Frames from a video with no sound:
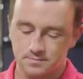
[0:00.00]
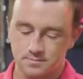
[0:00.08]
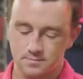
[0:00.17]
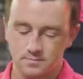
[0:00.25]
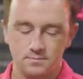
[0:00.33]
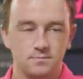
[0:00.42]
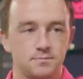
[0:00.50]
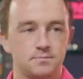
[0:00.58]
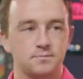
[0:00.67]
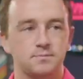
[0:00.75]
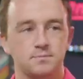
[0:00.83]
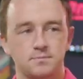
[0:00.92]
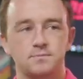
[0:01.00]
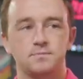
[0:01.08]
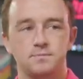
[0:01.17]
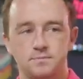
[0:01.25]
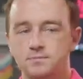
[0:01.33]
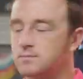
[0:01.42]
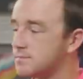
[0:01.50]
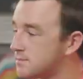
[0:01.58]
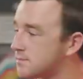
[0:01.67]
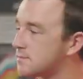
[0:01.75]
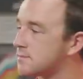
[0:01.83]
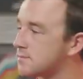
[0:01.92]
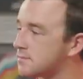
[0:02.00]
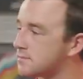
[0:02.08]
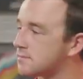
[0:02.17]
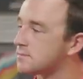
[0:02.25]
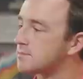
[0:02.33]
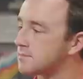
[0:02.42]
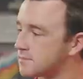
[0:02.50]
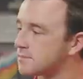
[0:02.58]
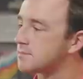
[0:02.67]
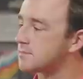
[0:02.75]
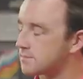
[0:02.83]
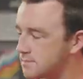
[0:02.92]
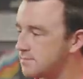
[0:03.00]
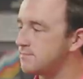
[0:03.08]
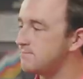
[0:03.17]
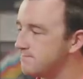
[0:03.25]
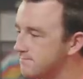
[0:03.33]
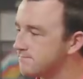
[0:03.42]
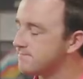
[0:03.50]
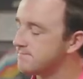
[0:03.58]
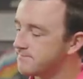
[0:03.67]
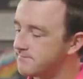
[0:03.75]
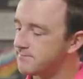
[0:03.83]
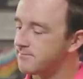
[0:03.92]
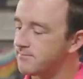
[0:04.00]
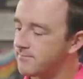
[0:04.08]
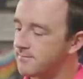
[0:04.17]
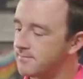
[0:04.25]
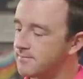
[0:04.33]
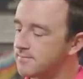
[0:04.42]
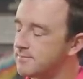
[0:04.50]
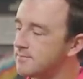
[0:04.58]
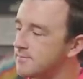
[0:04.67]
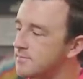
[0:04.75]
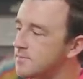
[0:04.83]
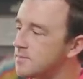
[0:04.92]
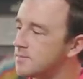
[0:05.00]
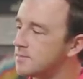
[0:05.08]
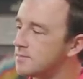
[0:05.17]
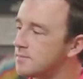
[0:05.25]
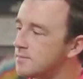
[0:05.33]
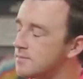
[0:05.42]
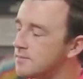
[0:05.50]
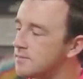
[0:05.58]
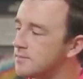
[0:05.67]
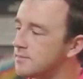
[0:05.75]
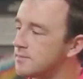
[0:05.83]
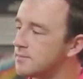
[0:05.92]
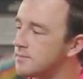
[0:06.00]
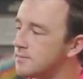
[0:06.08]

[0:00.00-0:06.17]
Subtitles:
[no speech]